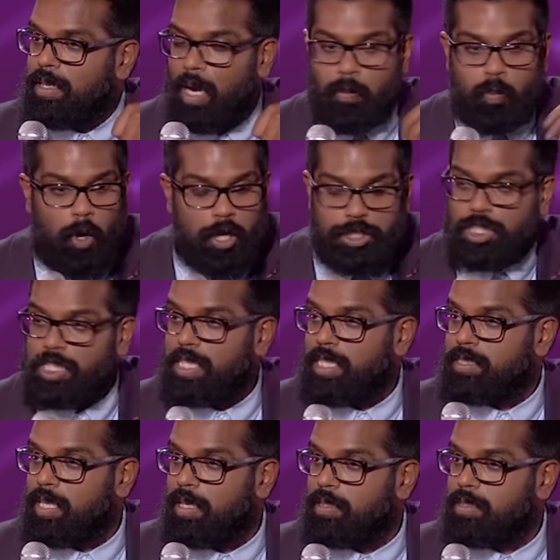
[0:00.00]
I'm watching
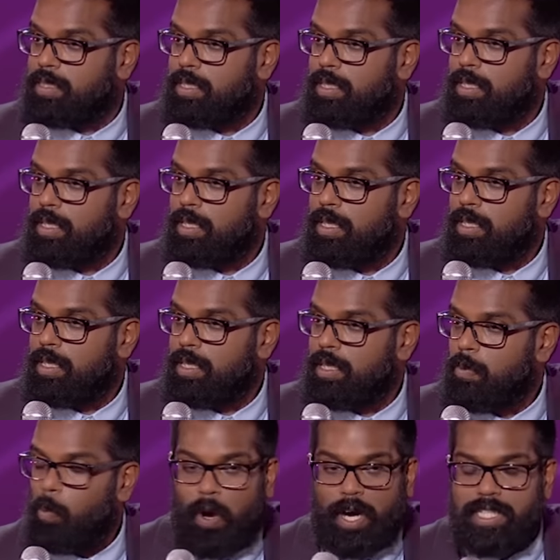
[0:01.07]
it, dude.
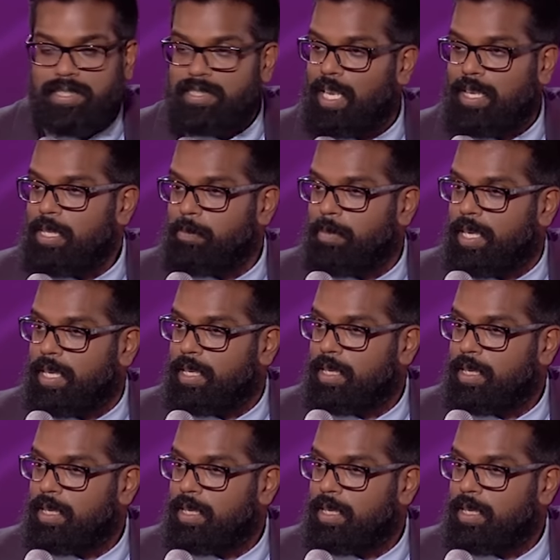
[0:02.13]
What are you telling me?